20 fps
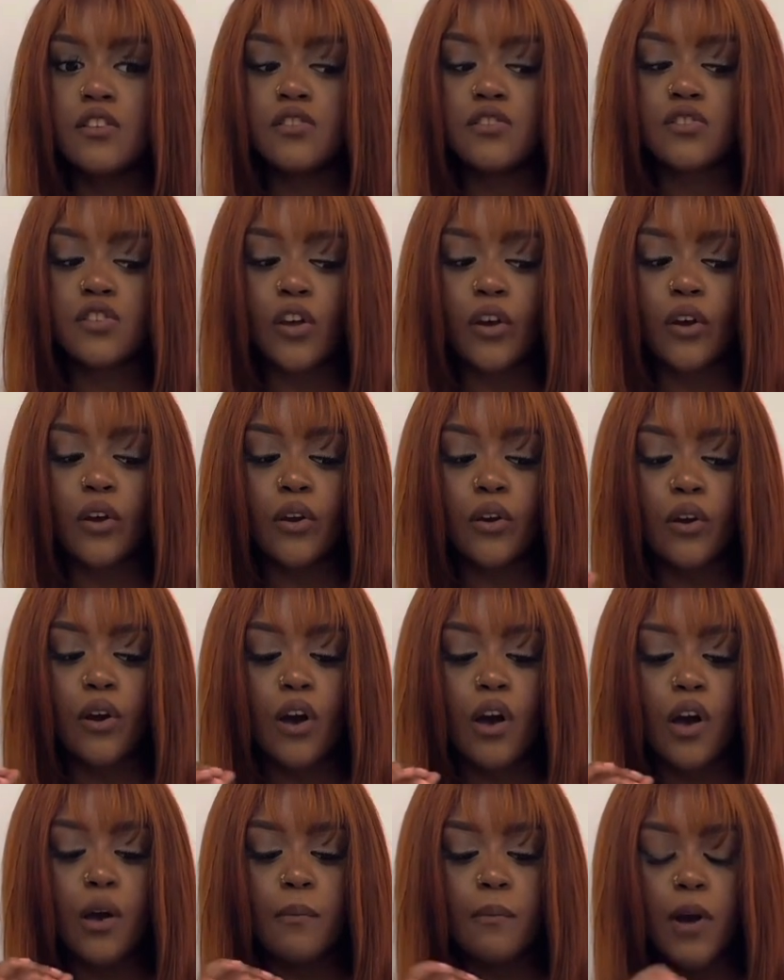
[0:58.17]
So
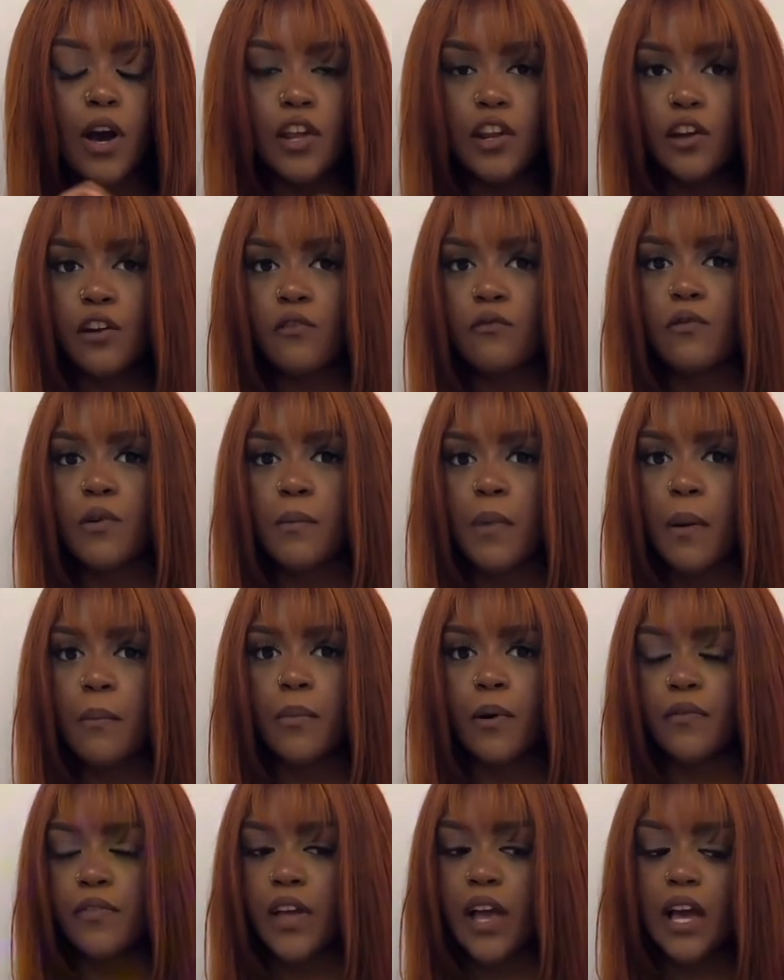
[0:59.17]
I don't remember
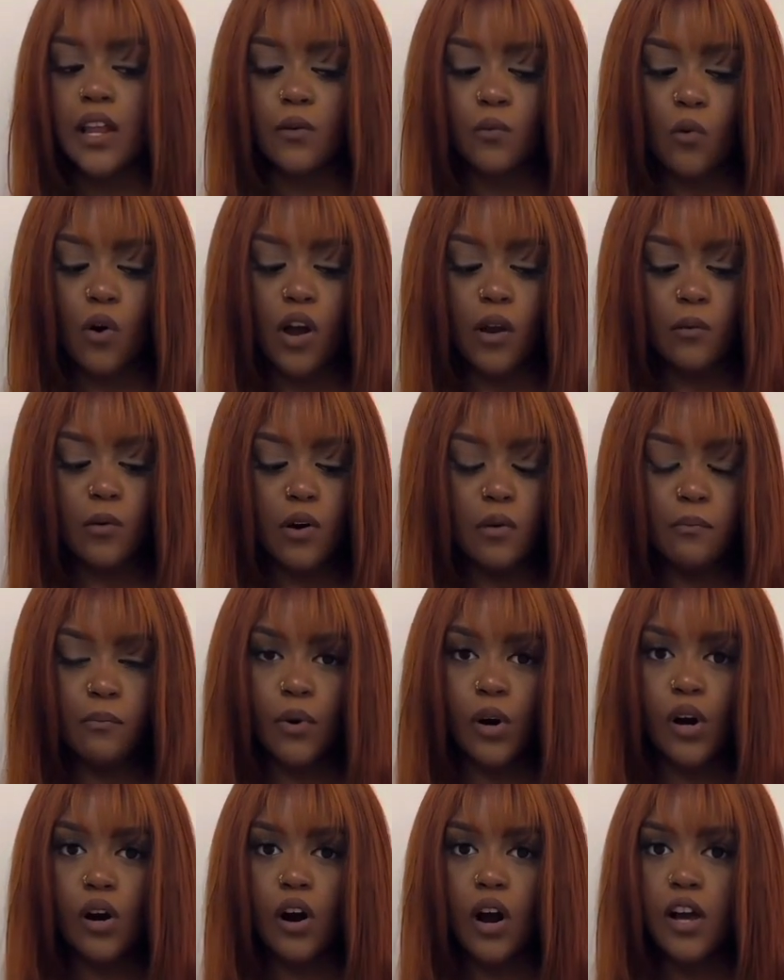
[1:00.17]
if they had a white one,
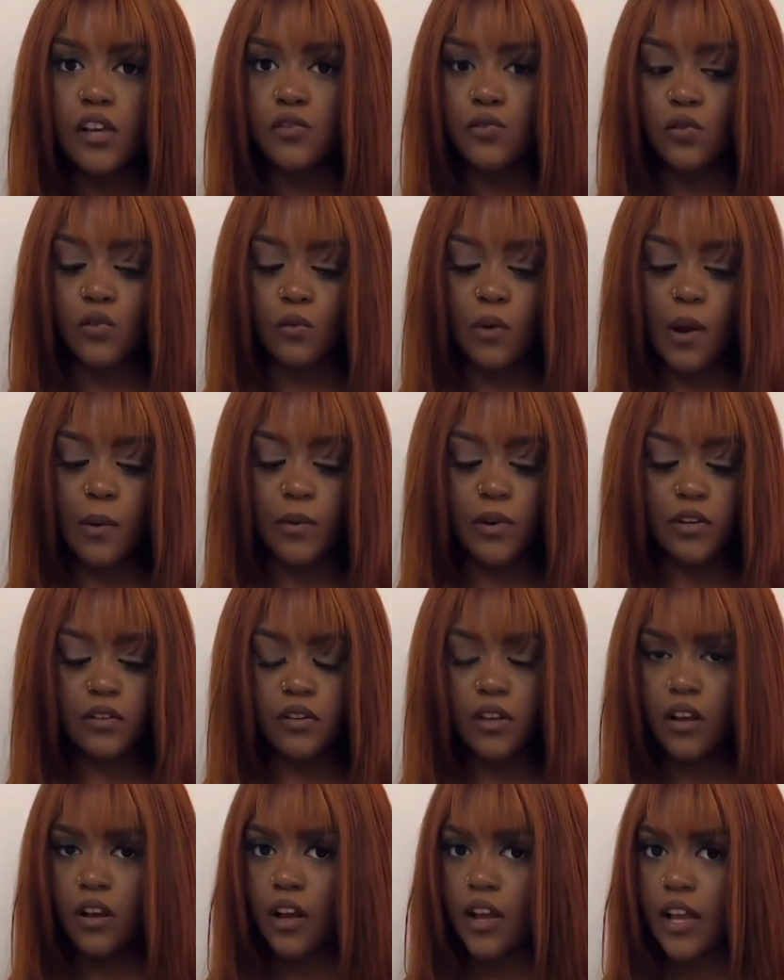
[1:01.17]
but I saw the white one. I was
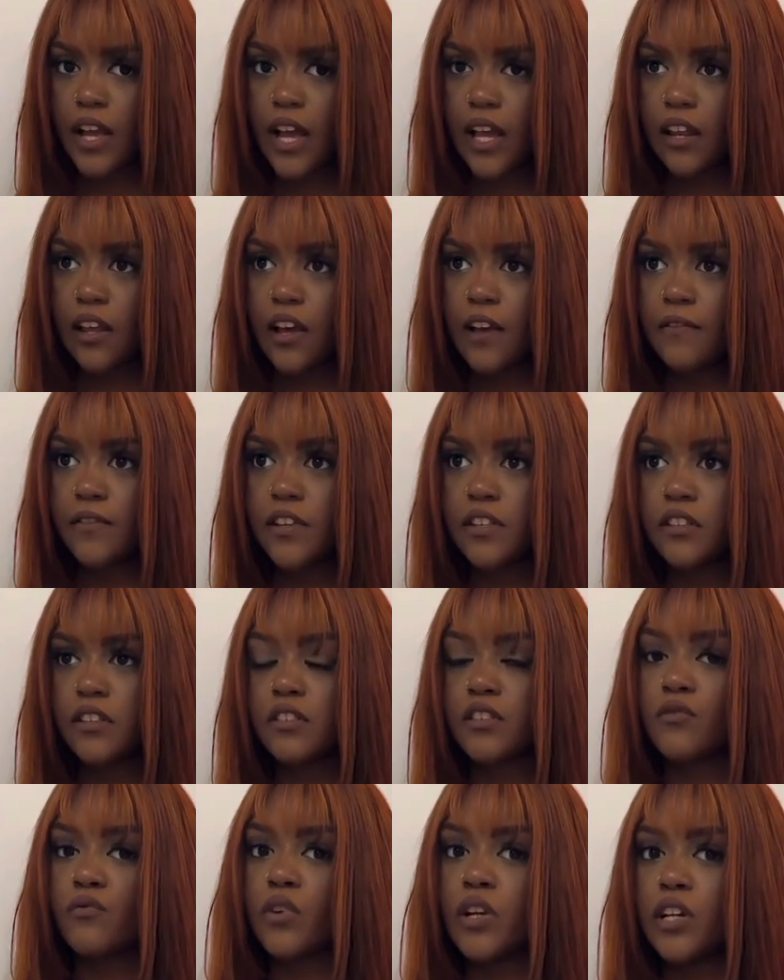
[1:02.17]
like, okay, like if this is
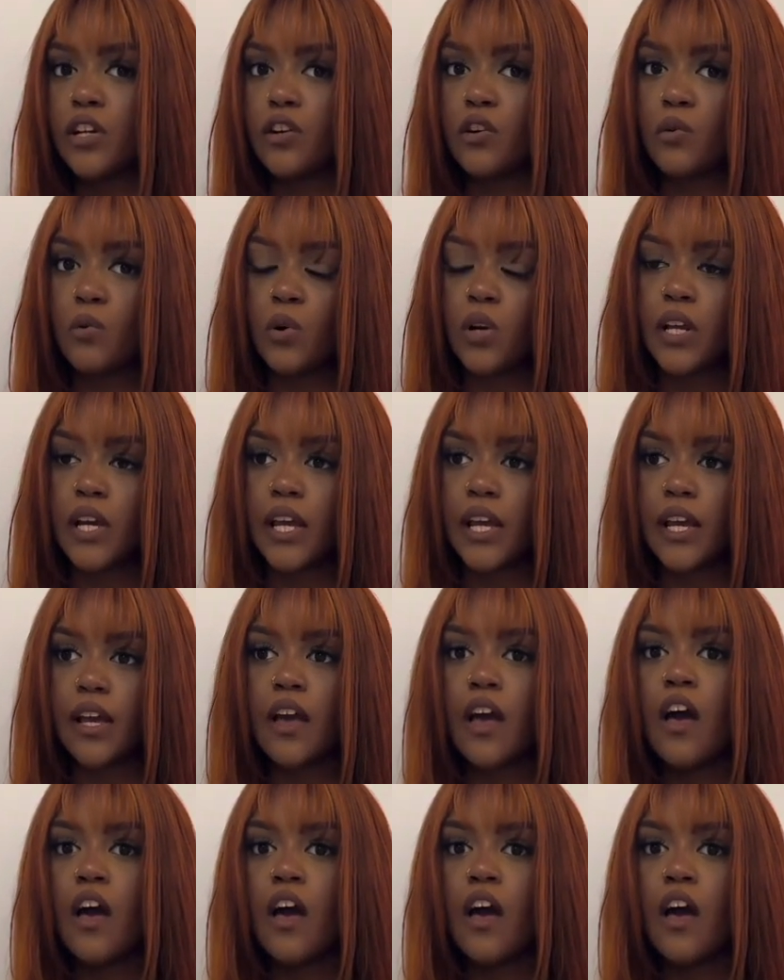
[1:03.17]
a really good quality,